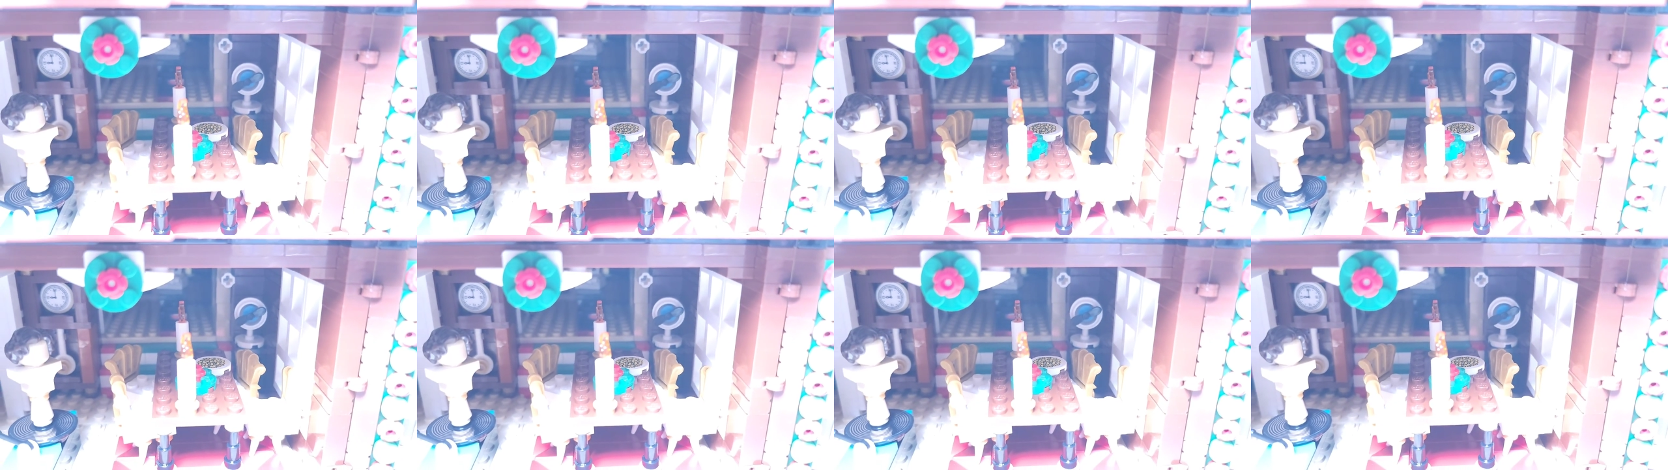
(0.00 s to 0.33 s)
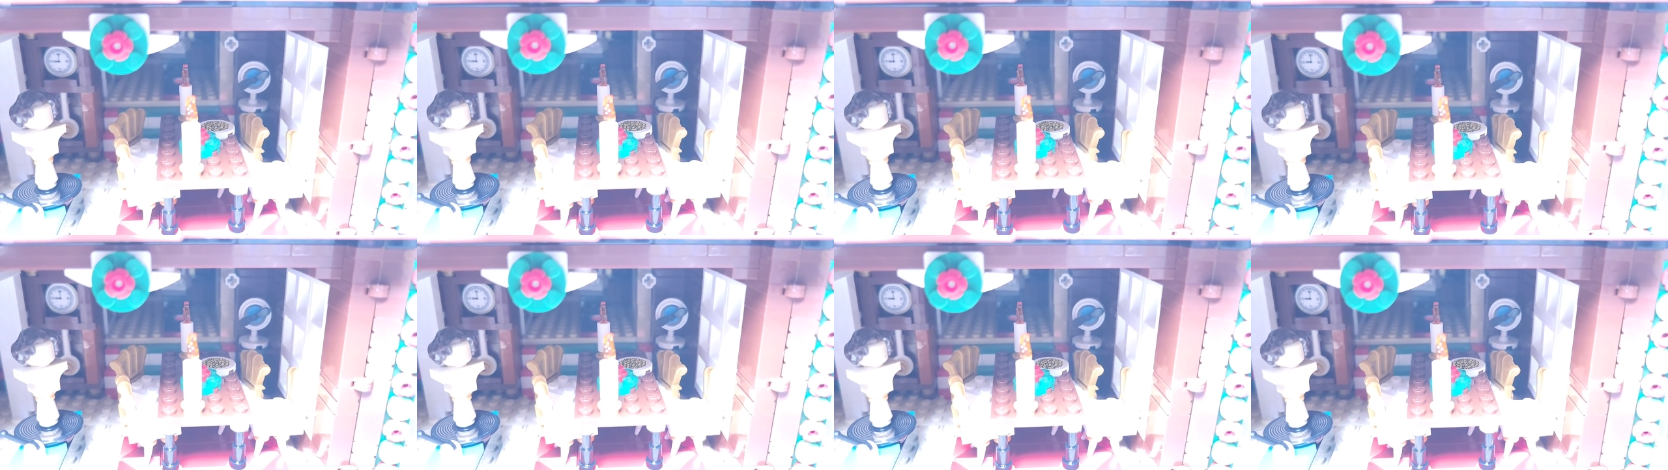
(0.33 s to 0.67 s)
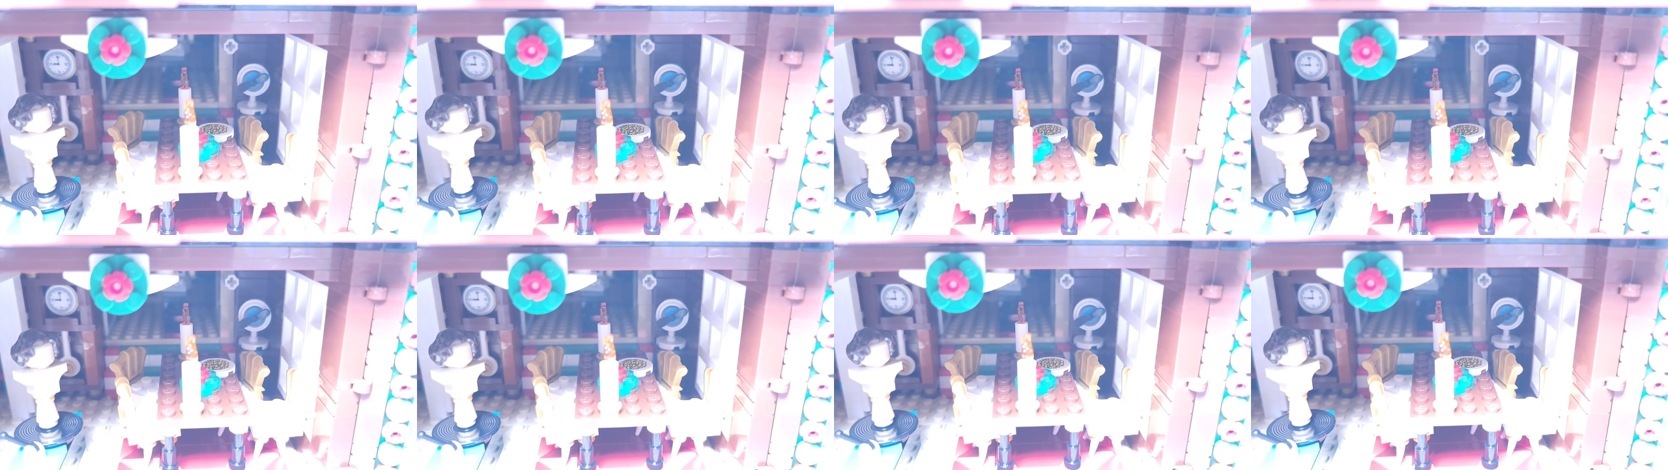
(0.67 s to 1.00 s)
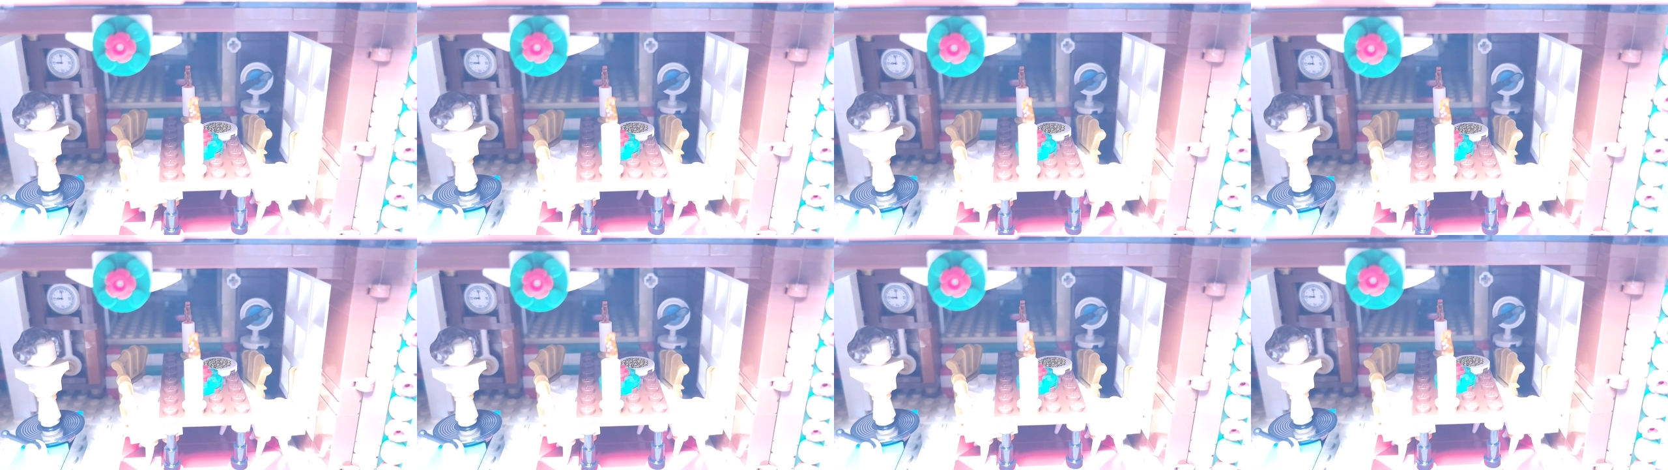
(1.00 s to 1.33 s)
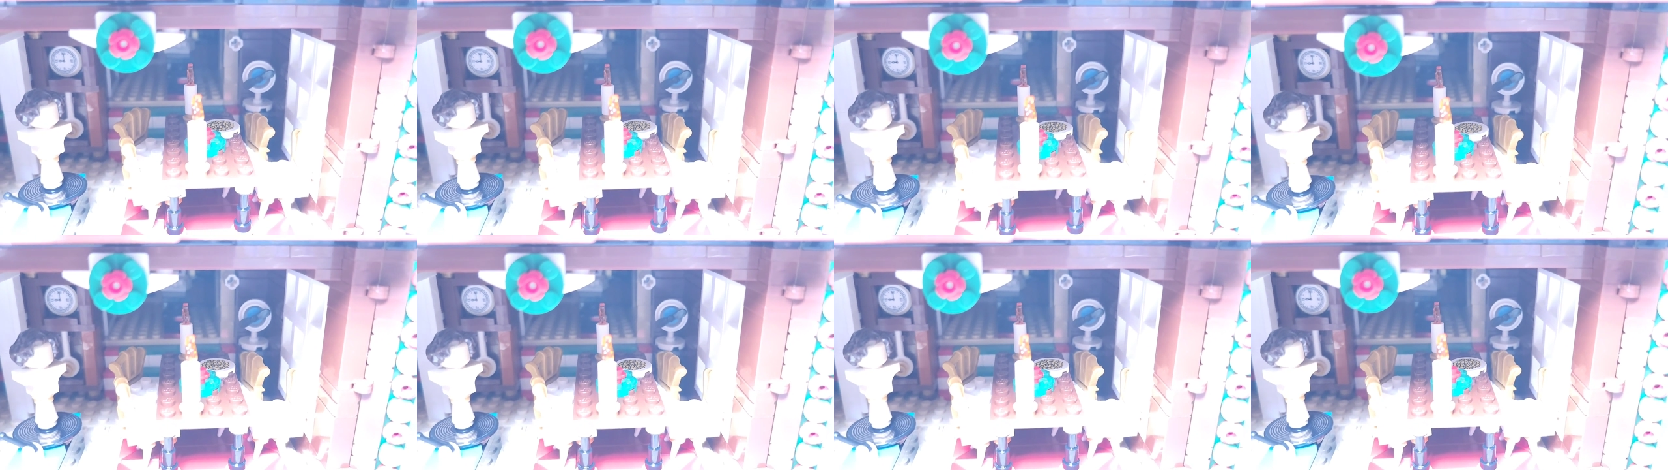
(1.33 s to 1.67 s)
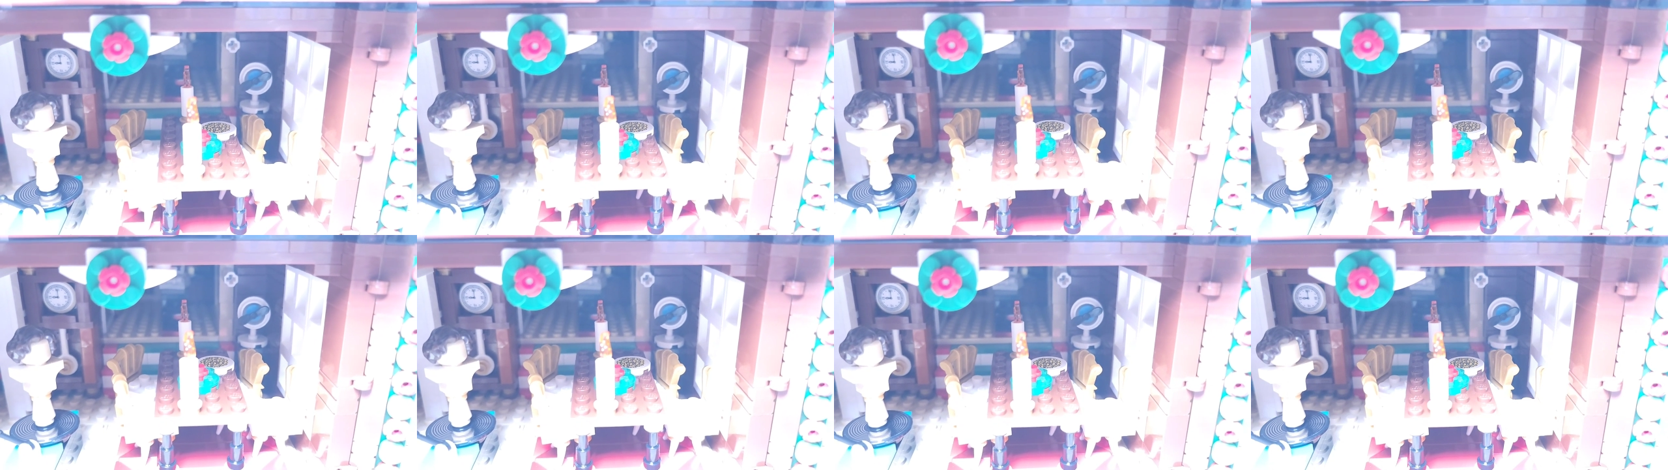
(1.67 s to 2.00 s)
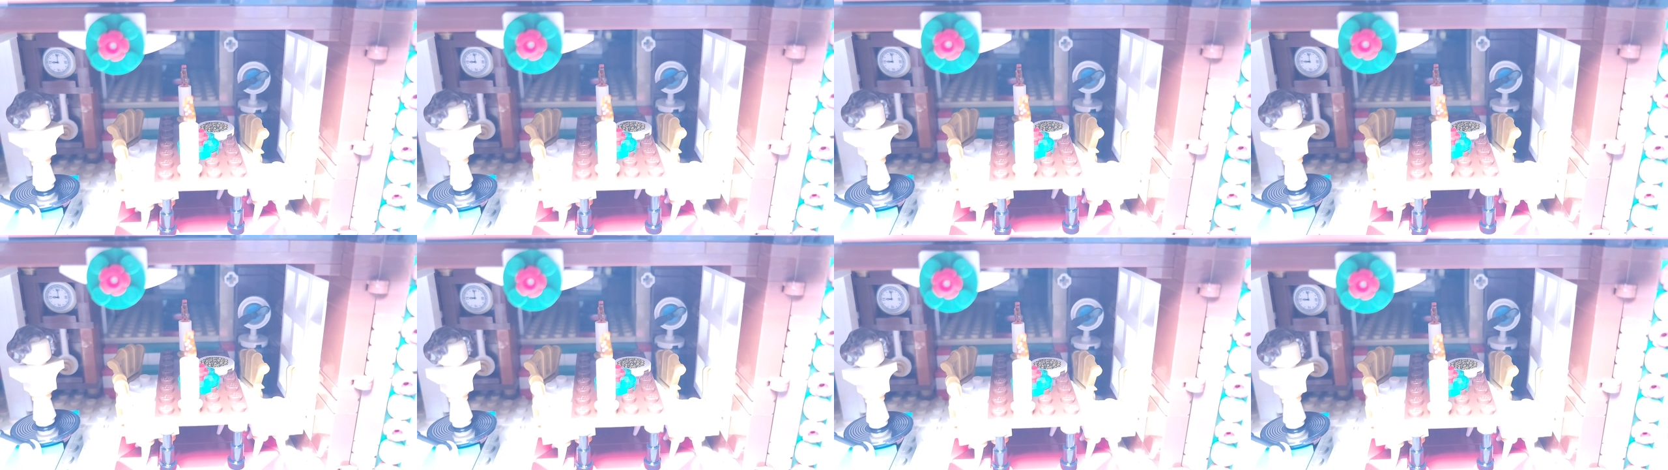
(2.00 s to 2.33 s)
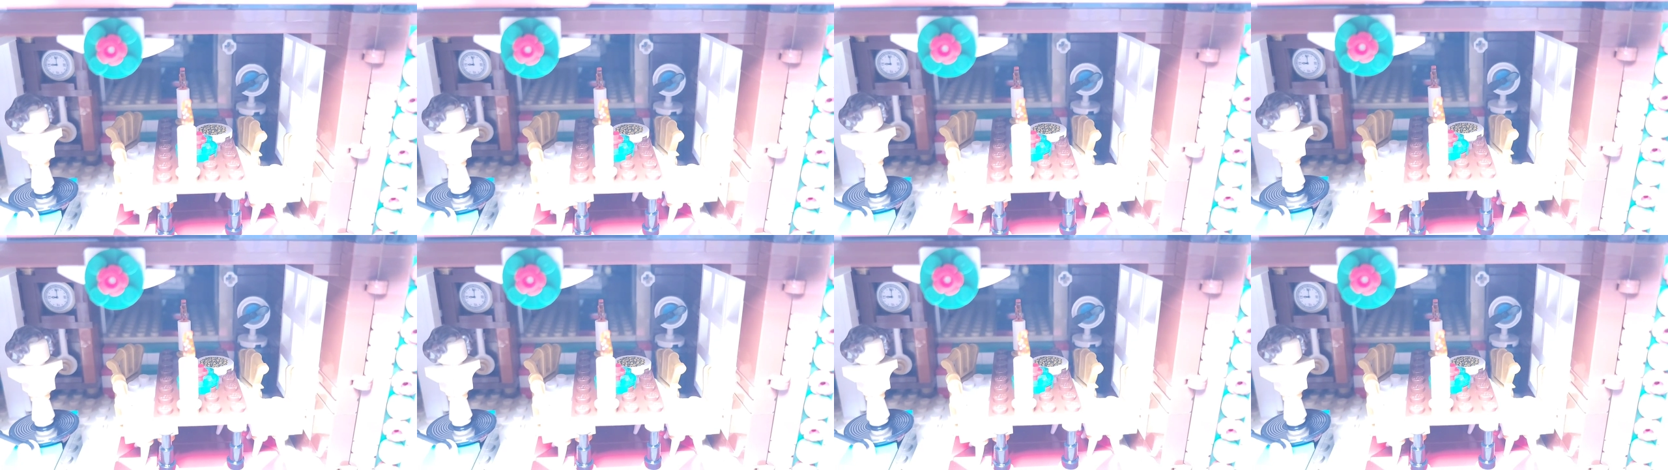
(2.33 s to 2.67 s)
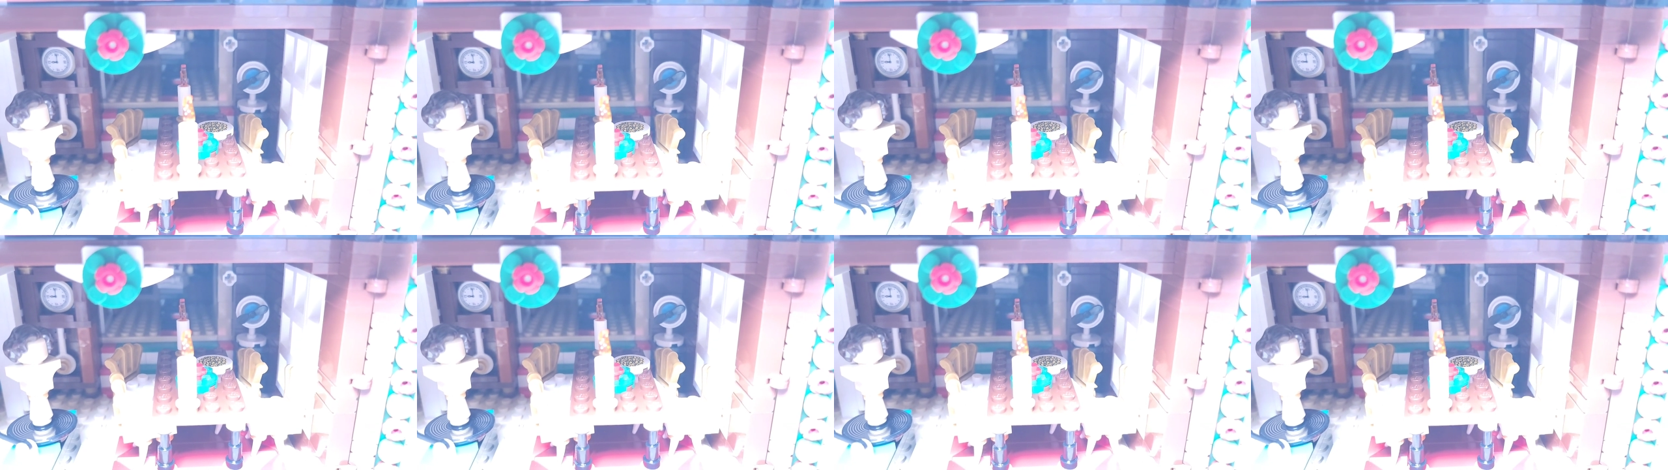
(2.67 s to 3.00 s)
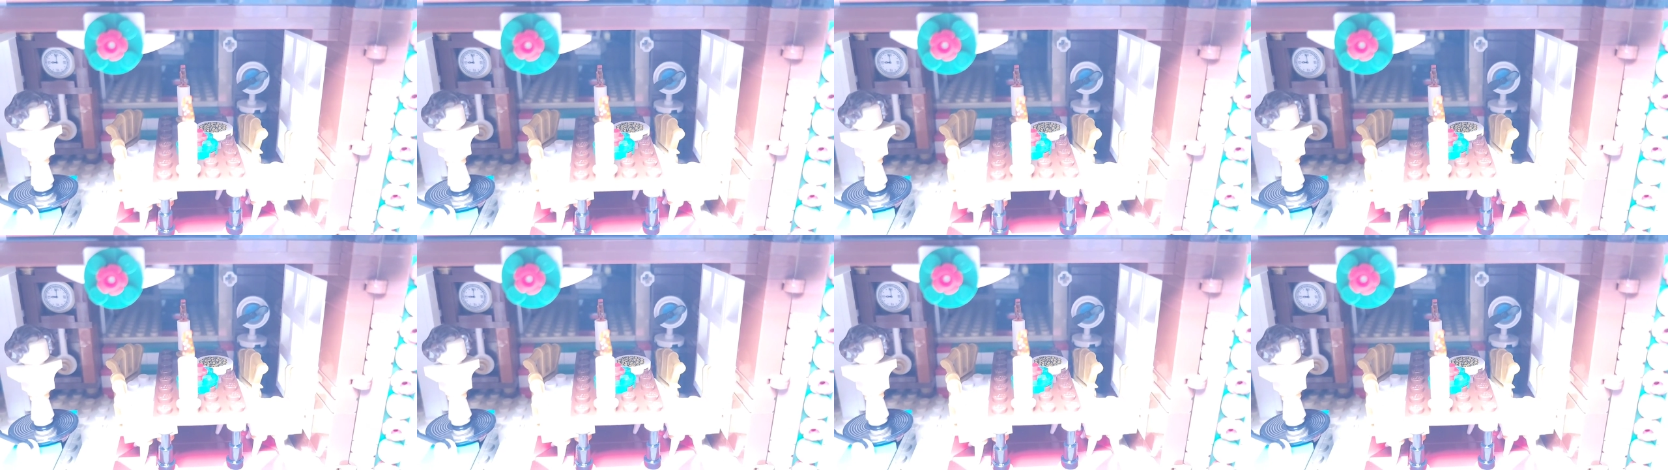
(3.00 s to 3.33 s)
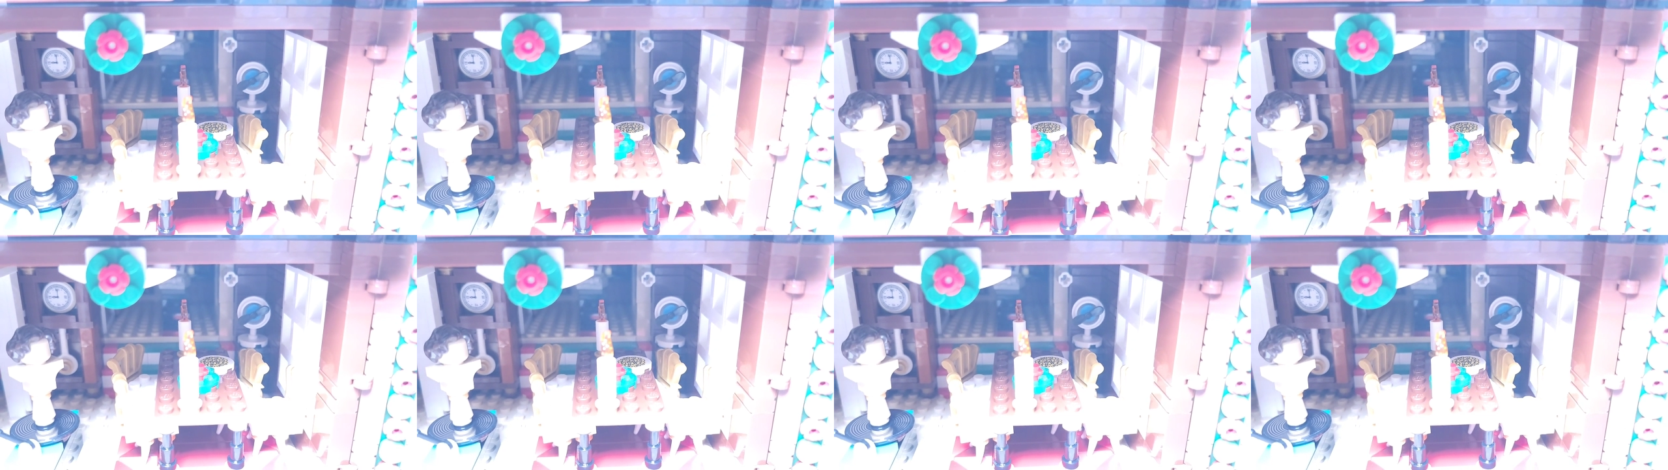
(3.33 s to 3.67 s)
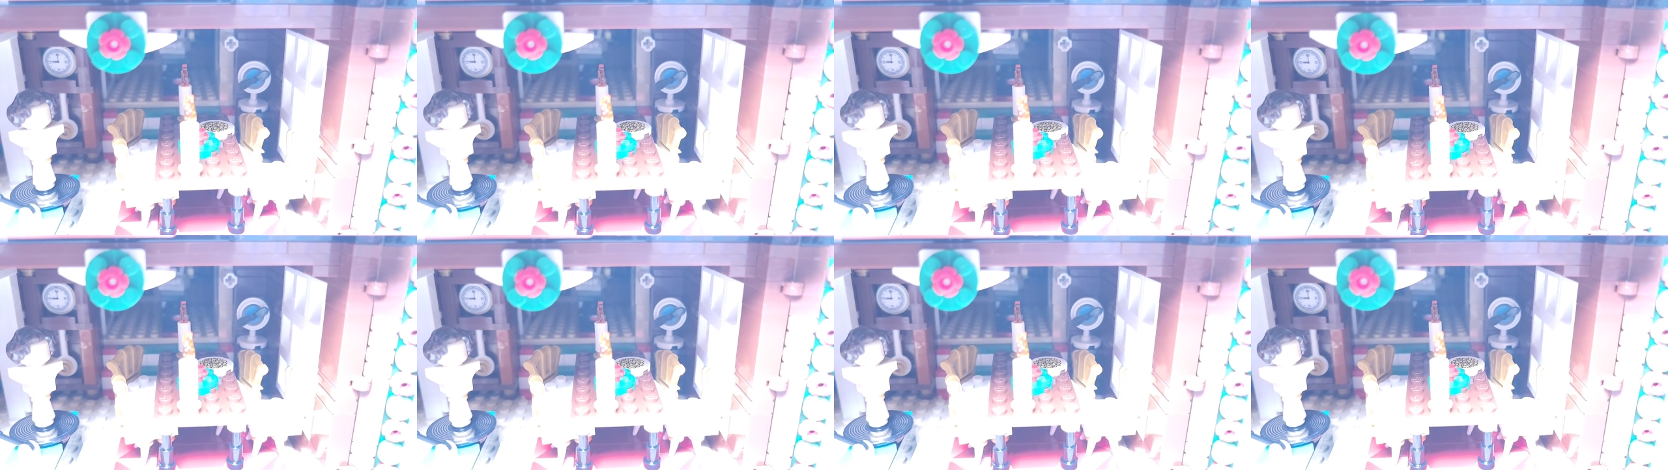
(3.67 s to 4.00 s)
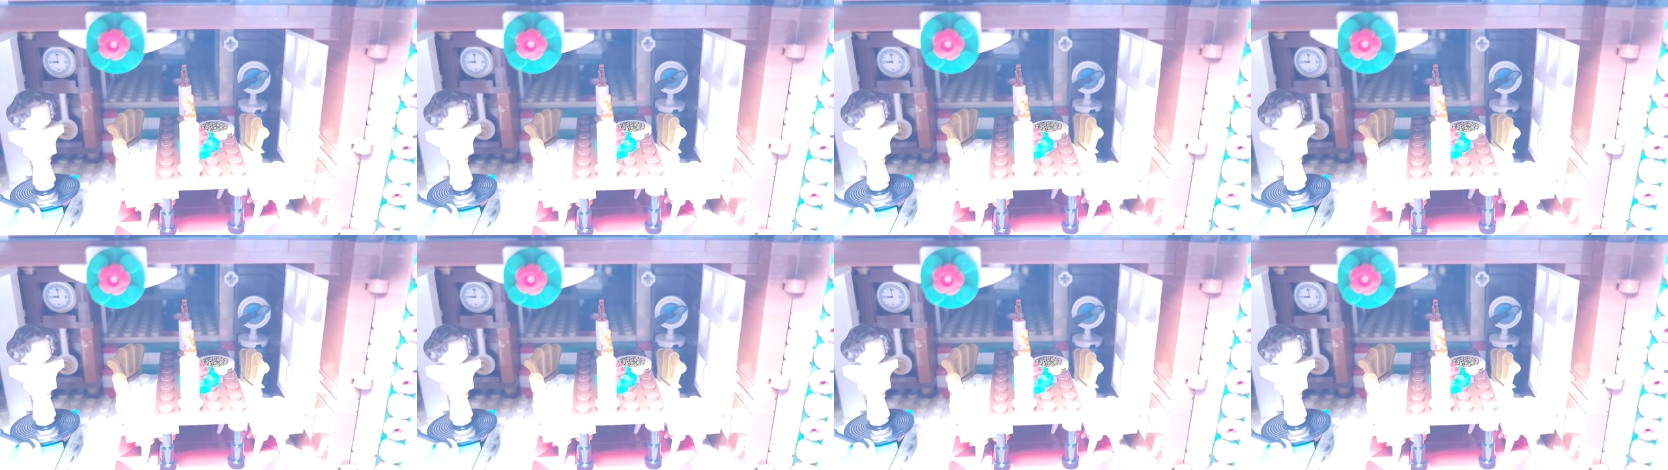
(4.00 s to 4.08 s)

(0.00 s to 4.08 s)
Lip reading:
Nobody's mouth can be seen.